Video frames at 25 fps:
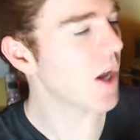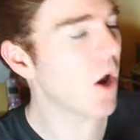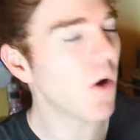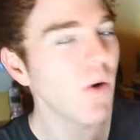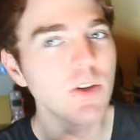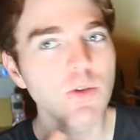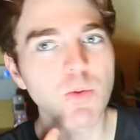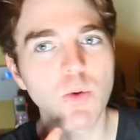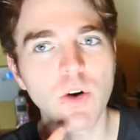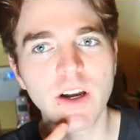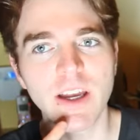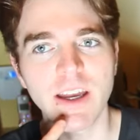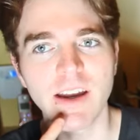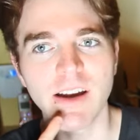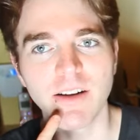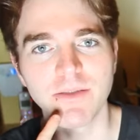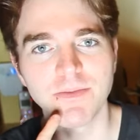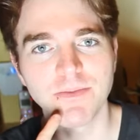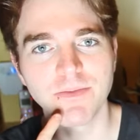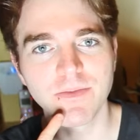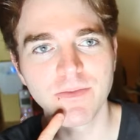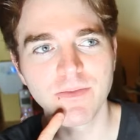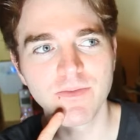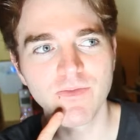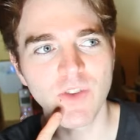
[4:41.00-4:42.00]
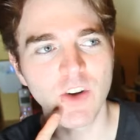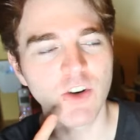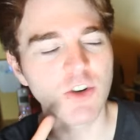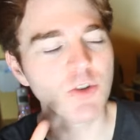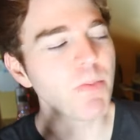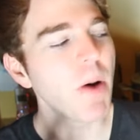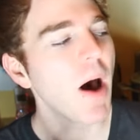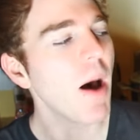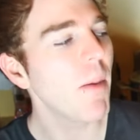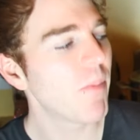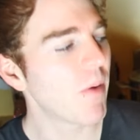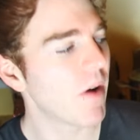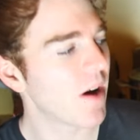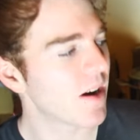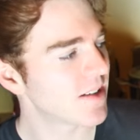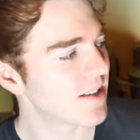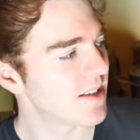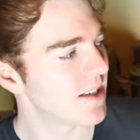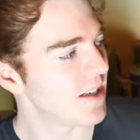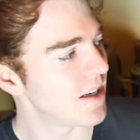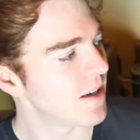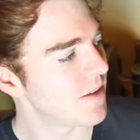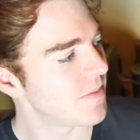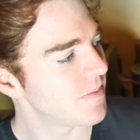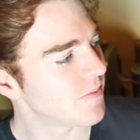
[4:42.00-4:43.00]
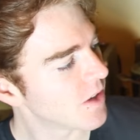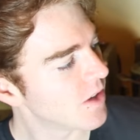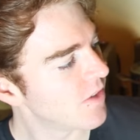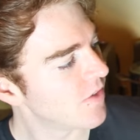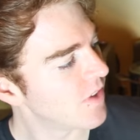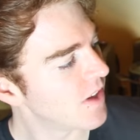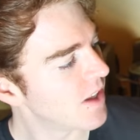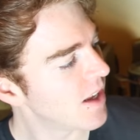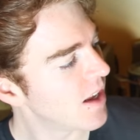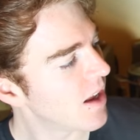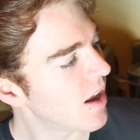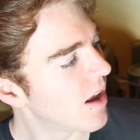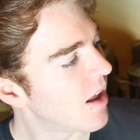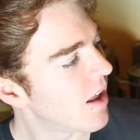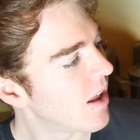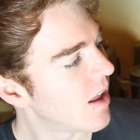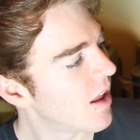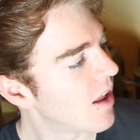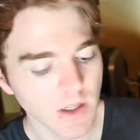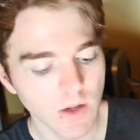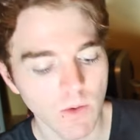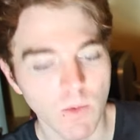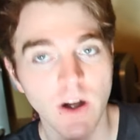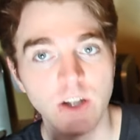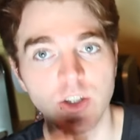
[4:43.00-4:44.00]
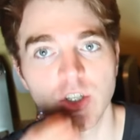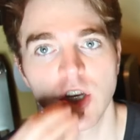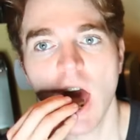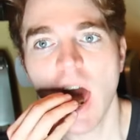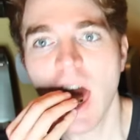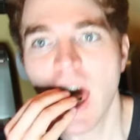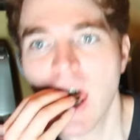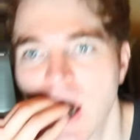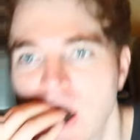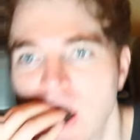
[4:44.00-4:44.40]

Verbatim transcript: Oh, it's working. There's Pop Rocks in it. Do you feel it? Watch.